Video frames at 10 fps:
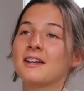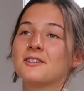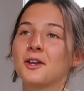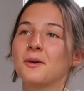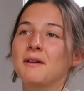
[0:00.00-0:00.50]
And
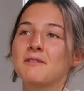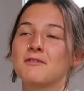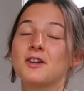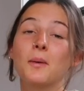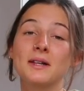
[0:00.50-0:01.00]
so even
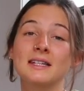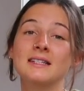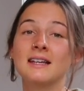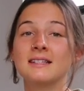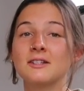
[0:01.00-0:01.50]
if no one
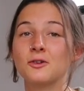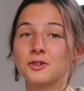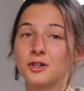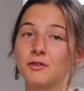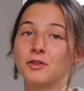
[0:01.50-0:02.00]
sees this, it's got
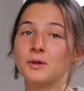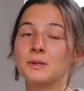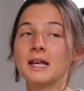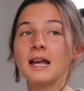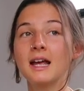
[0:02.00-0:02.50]
0
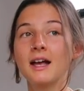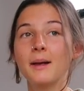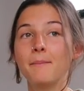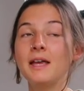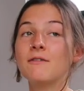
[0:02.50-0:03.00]
views.
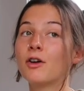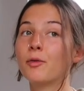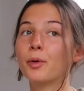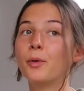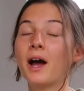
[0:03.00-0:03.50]
Being
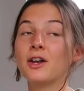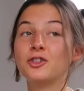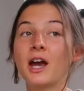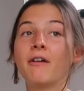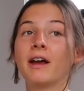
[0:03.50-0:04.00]
vulnerable and
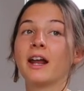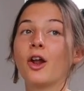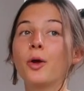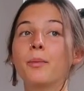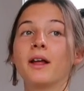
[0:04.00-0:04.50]
sharing and
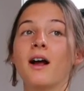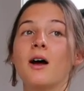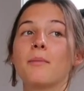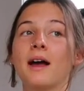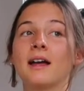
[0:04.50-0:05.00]
opening
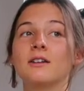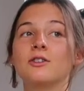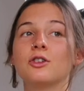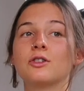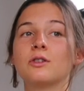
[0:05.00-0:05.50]
up and
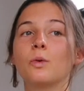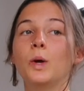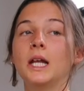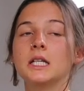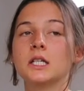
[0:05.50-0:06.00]
just
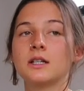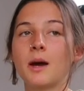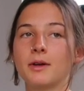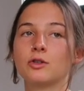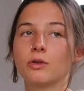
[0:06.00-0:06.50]
willing to
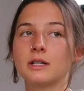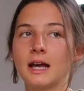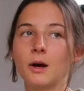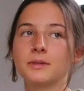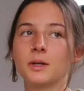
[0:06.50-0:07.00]
share my story to
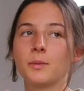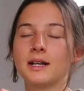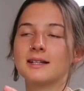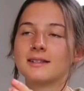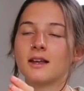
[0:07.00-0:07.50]
help someone
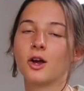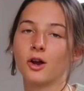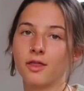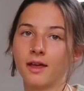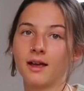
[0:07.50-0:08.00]
is a
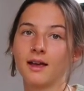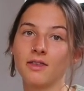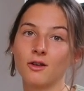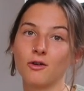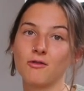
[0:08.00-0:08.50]
good thing in
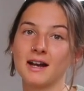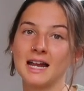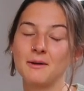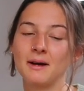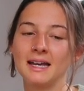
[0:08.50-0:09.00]
the long run
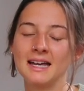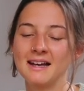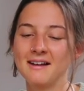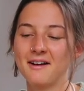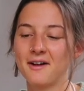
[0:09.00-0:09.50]
anyway.
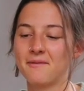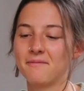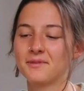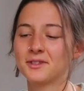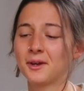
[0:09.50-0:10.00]

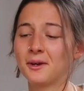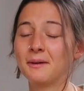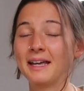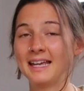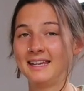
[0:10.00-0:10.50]
So
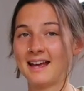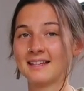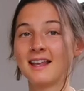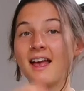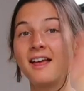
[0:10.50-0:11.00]

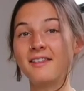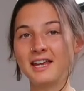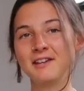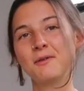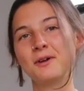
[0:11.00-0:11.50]
yes,
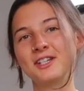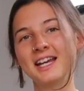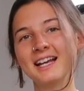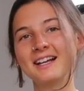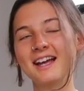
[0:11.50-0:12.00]
thank you for
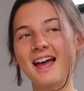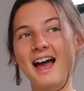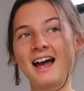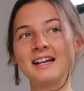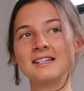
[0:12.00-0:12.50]
watching,
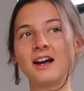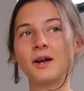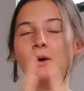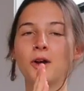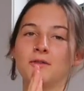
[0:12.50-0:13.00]
and I
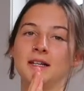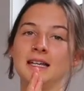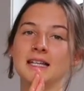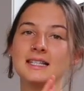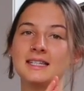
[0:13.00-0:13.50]
will
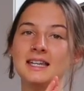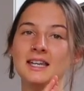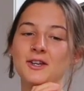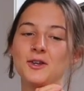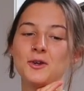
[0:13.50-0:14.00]
hopefully
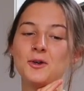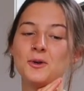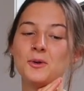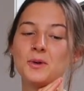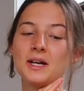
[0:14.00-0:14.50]
see
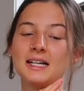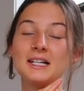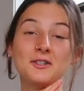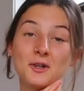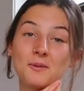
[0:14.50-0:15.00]
you
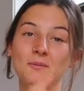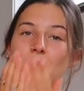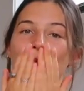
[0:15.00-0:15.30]
soon.